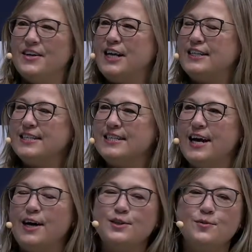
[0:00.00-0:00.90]

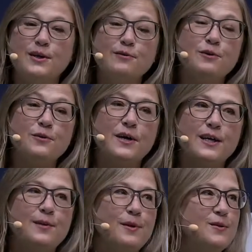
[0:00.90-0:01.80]
It's wonderful to
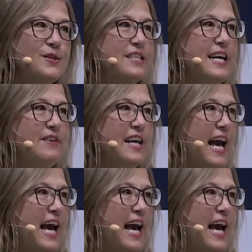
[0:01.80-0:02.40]
welcome you. So David